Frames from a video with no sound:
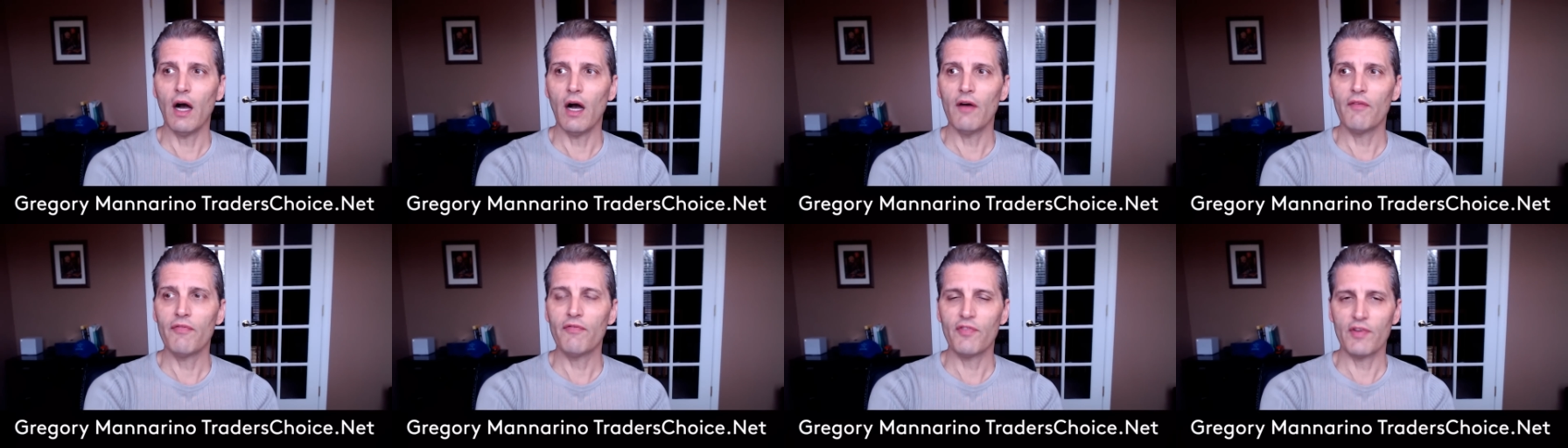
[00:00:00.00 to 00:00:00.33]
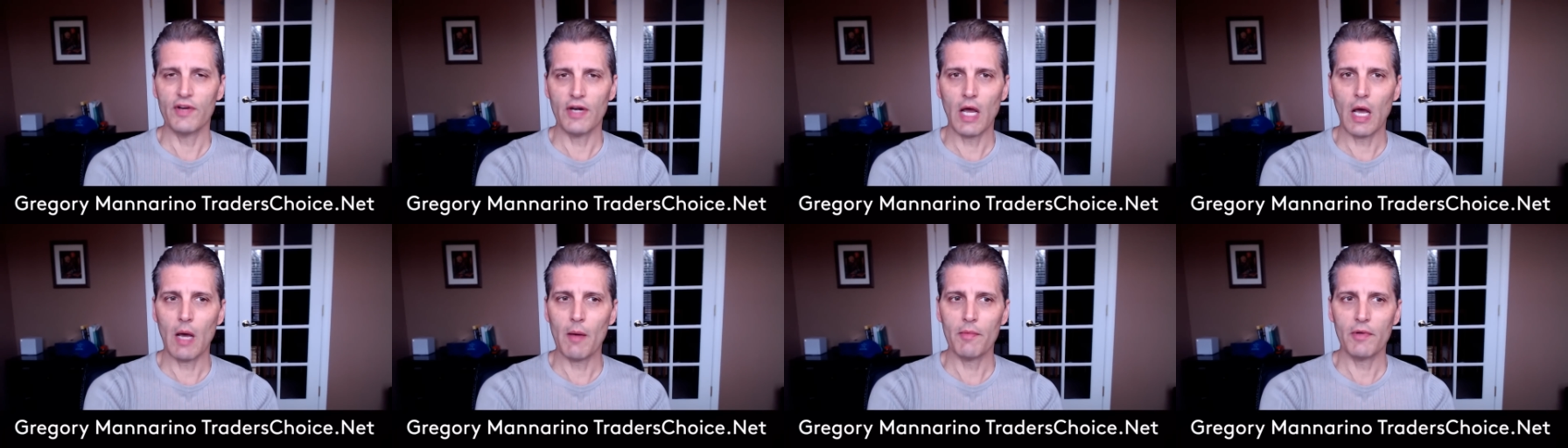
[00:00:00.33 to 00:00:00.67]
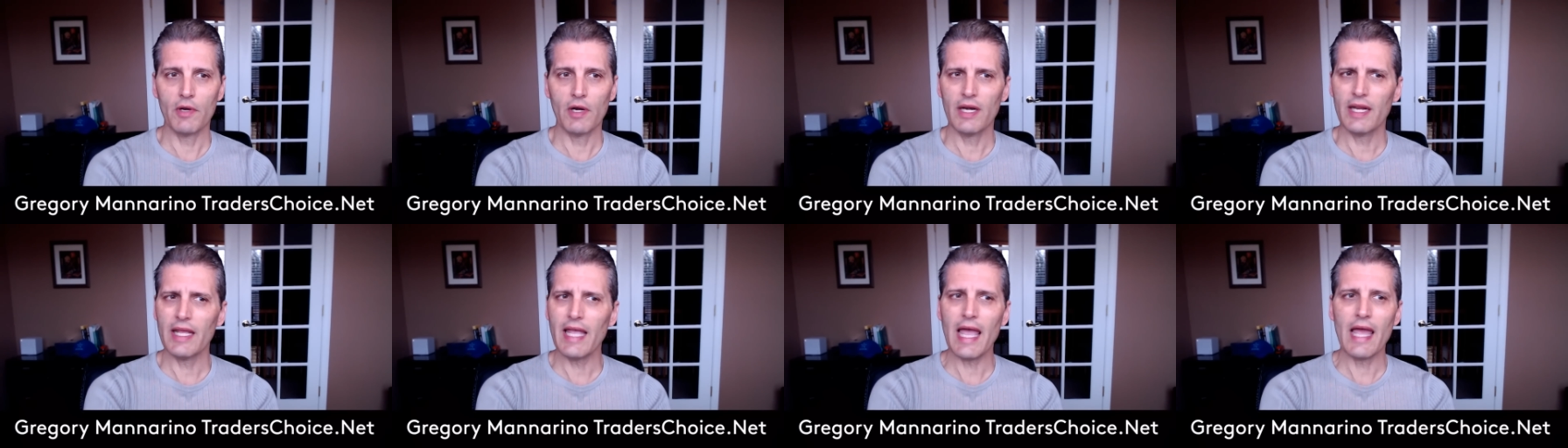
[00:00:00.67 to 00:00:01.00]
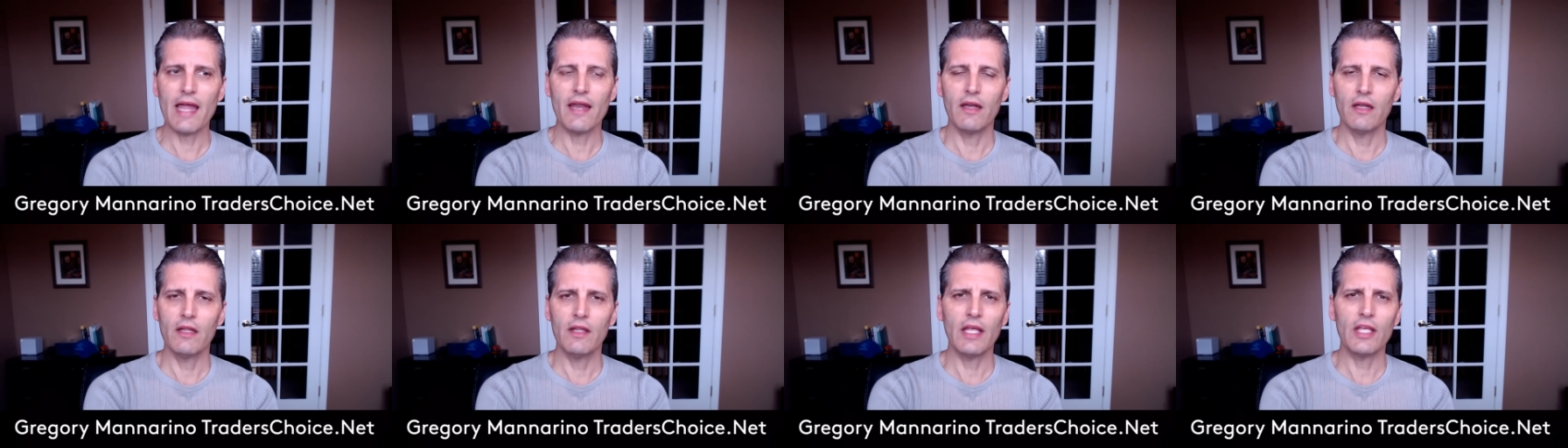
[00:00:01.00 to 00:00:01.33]
phenomenon
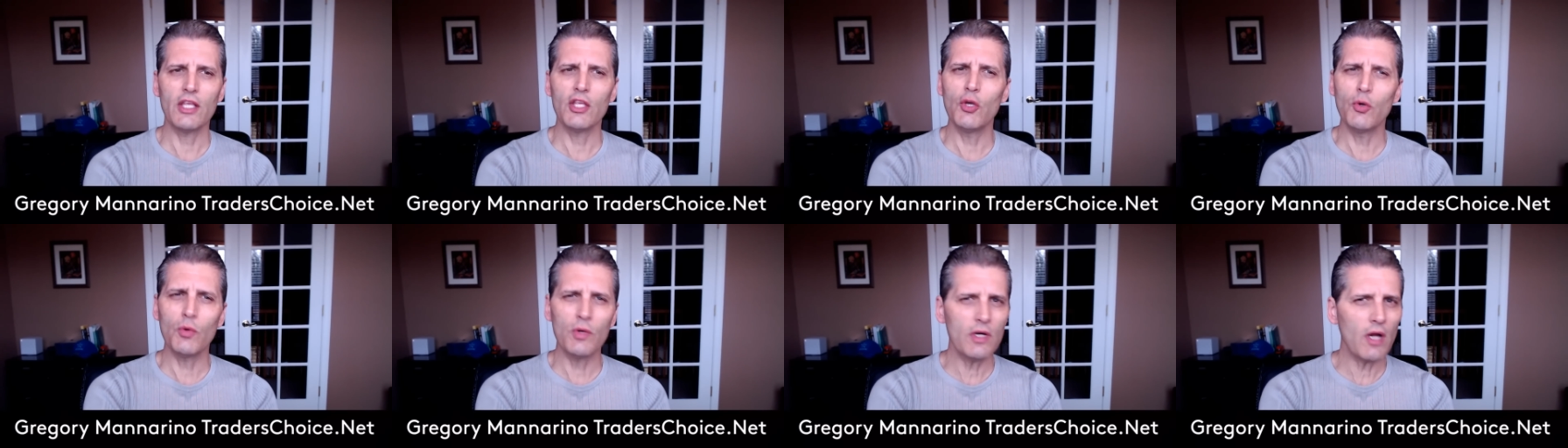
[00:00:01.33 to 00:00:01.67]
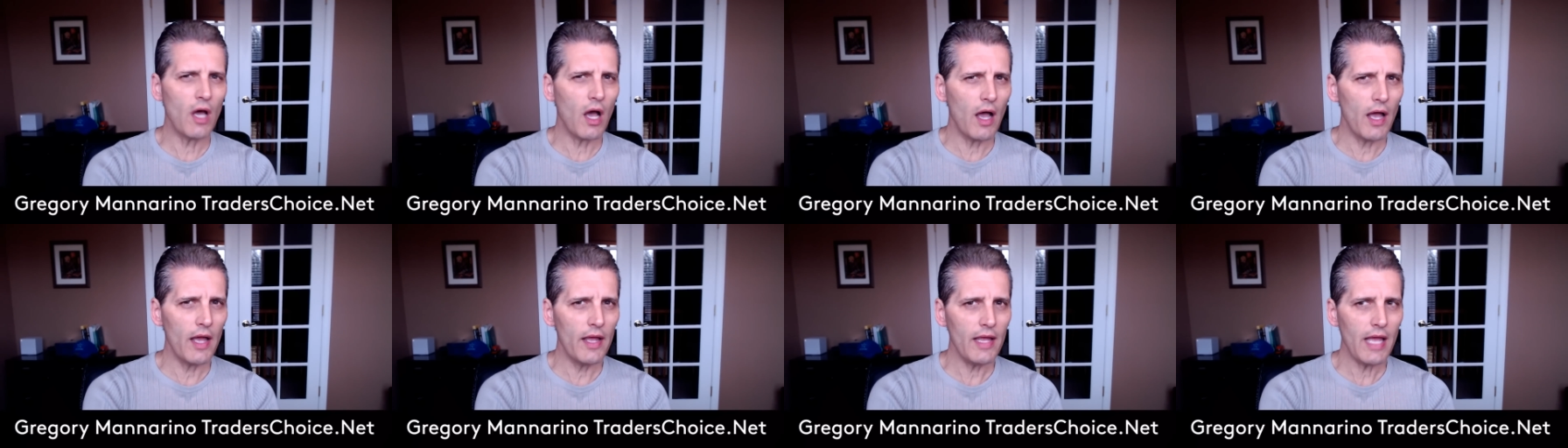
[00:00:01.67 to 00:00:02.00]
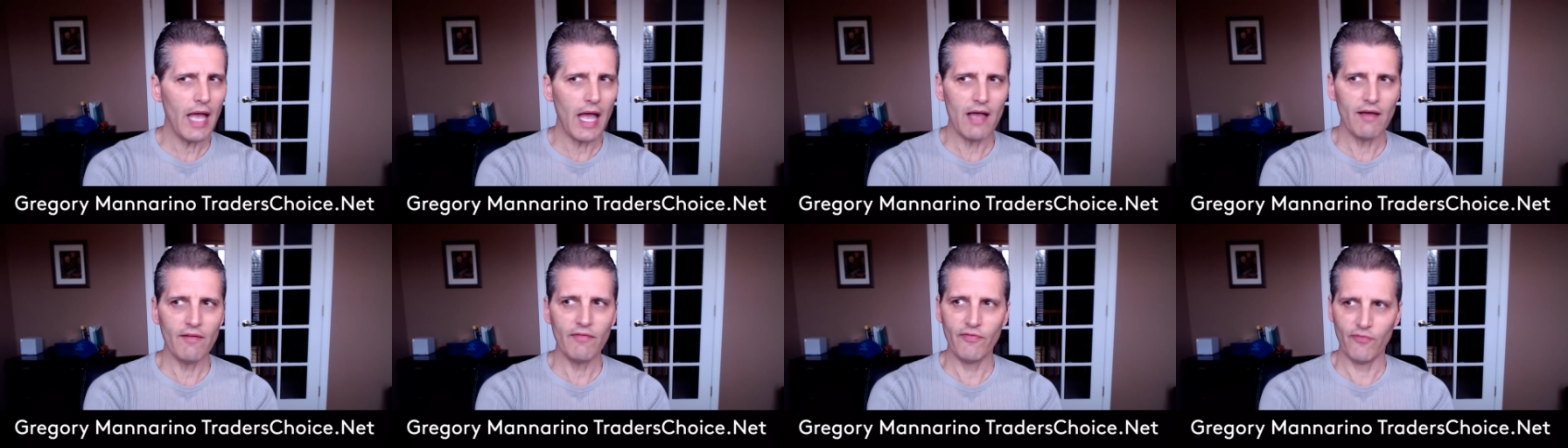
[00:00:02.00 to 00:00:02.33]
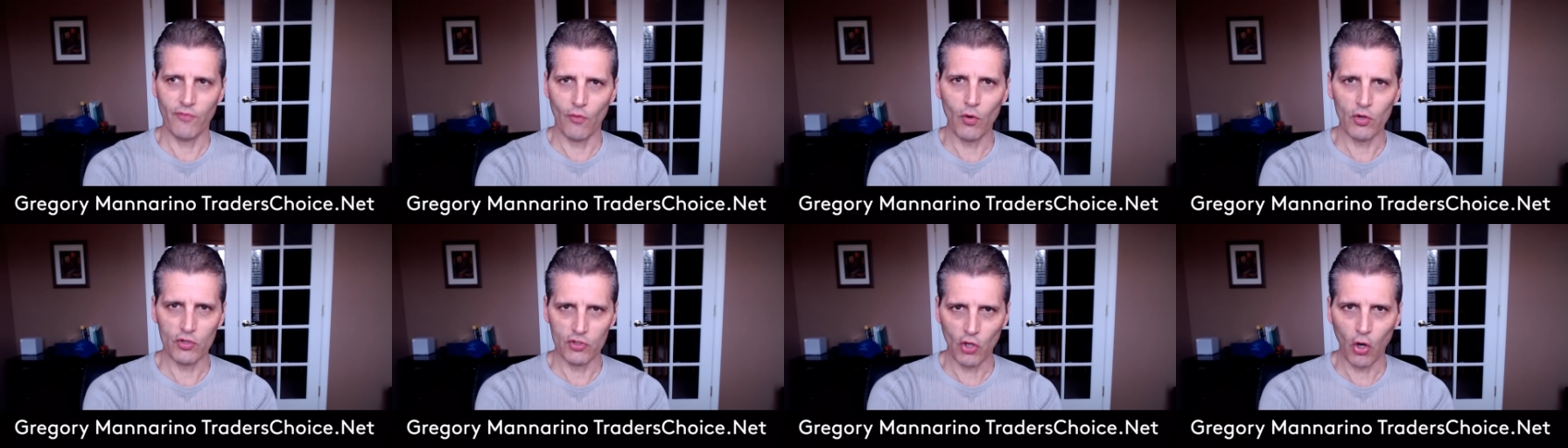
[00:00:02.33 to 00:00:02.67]
again that you and I have
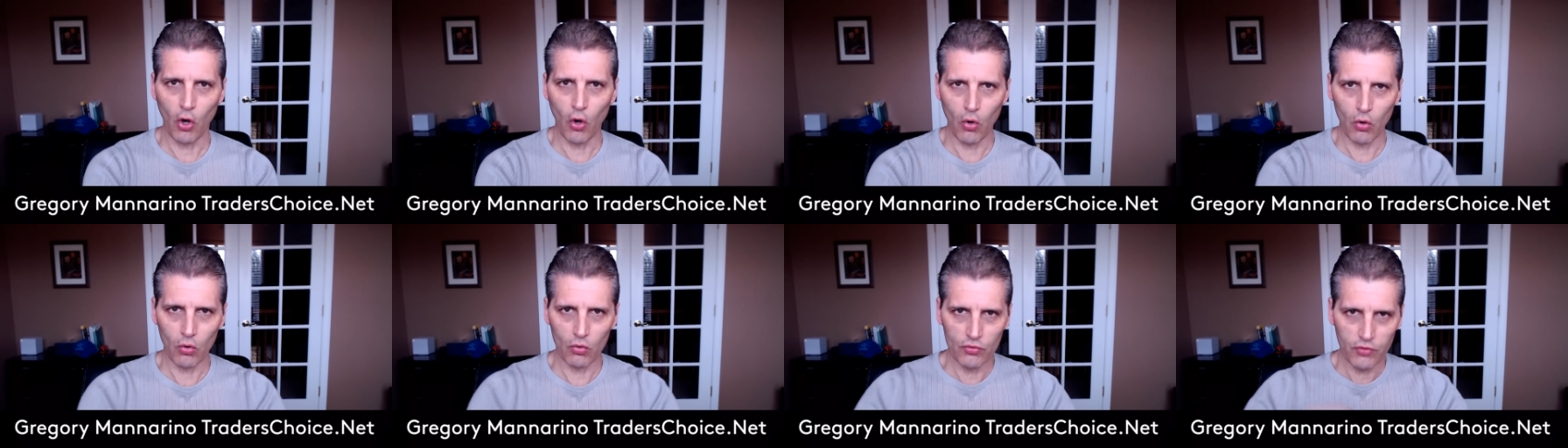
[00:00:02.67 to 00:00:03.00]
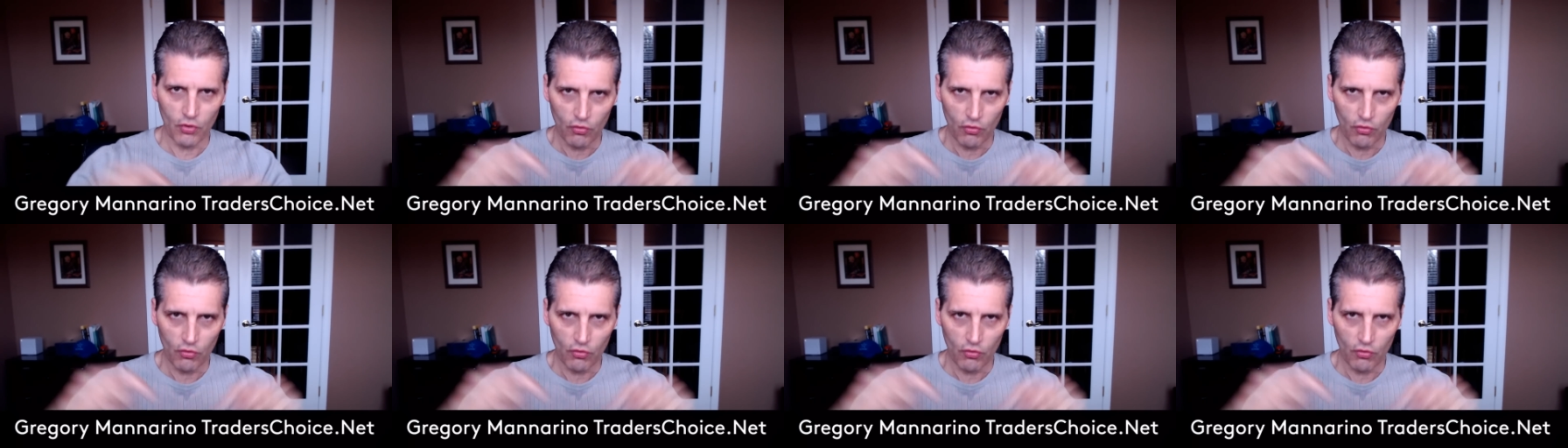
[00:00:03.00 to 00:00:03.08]
foretold